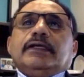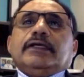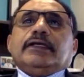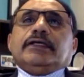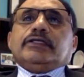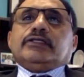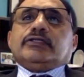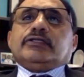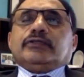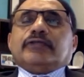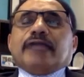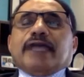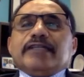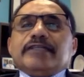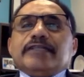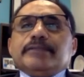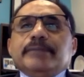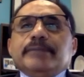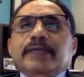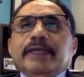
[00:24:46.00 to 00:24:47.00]
So
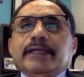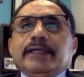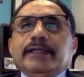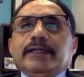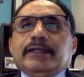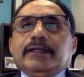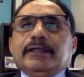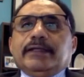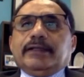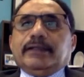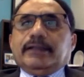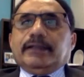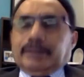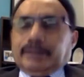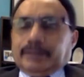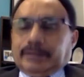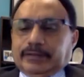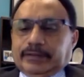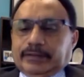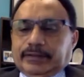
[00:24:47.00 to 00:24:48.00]
that's mainly
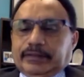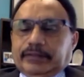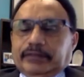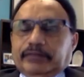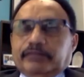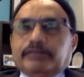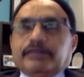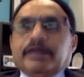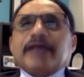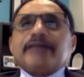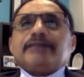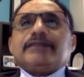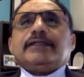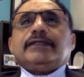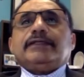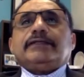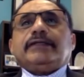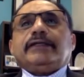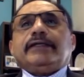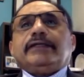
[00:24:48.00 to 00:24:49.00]

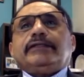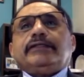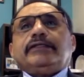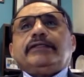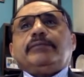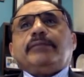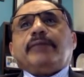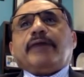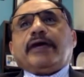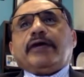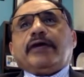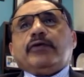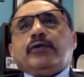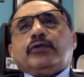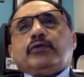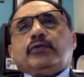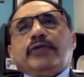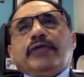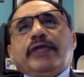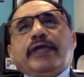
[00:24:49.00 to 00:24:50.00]
facilitated by
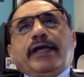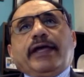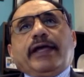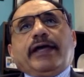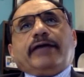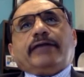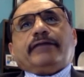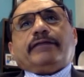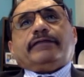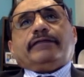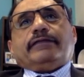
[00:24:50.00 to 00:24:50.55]
what we have.